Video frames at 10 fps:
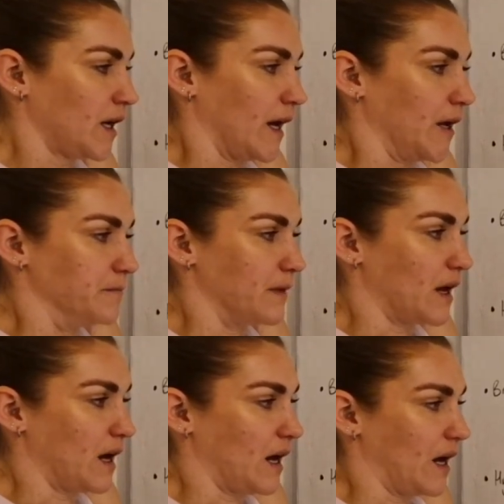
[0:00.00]
And
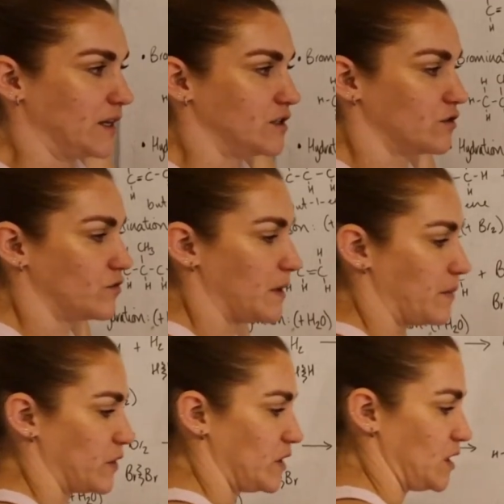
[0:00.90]

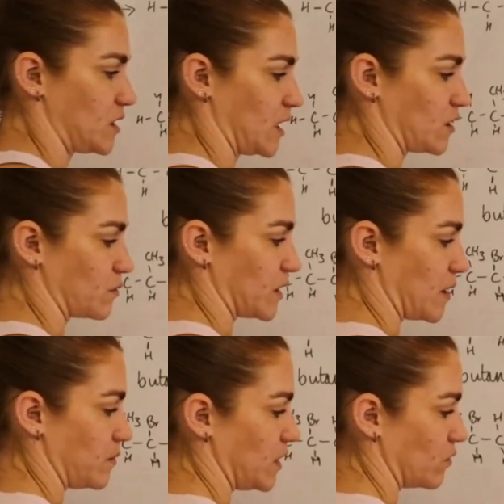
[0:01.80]
remember, these things will
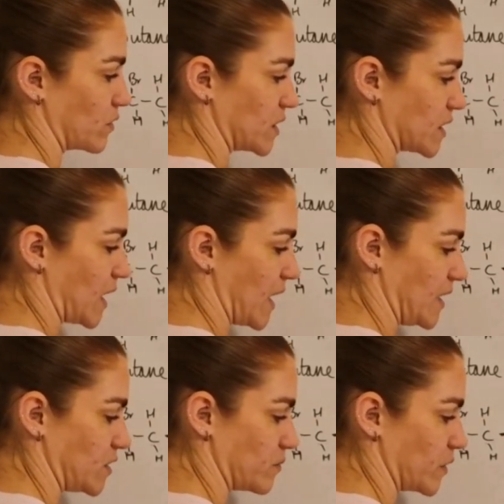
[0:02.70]
then be known as
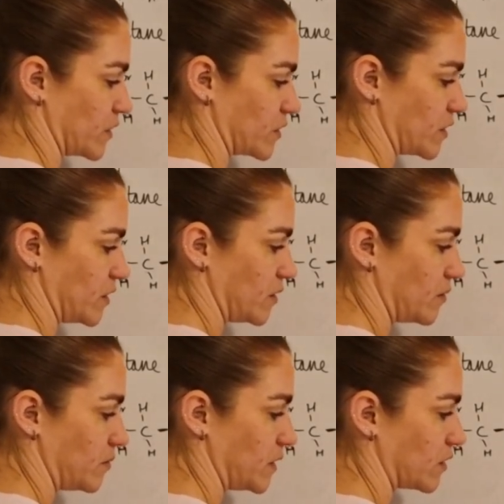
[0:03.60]
isomers
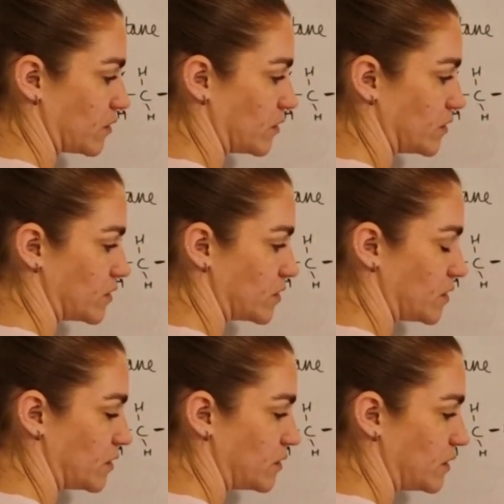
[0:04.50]
because
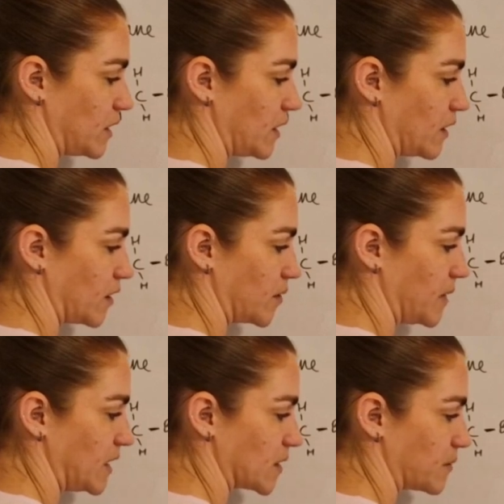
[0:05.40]
they are
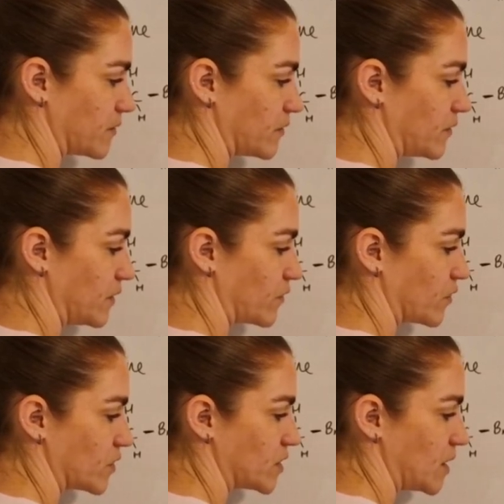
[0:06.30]
made up of, they've
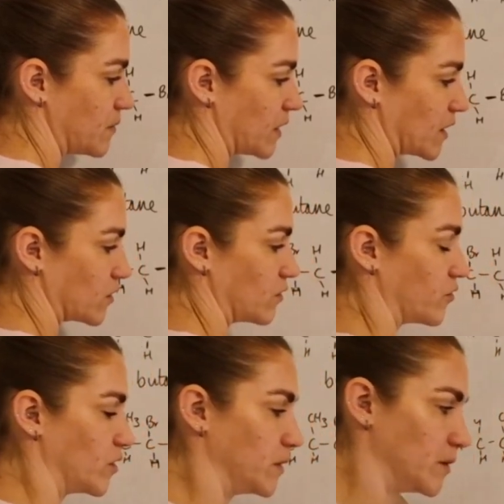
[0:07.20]
got the same molecular
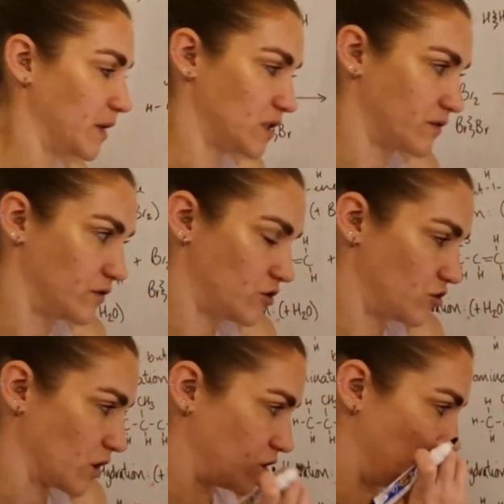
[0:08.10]
formula but a different
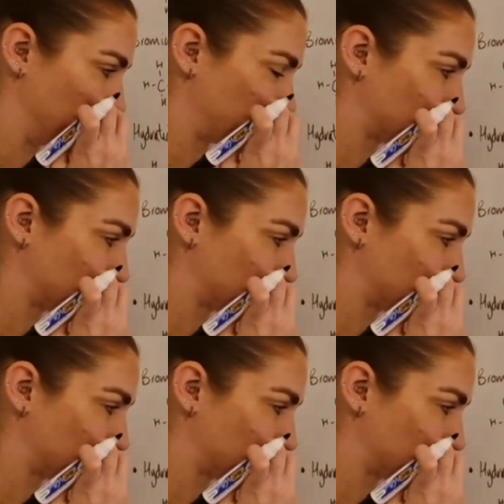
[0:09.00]
structure.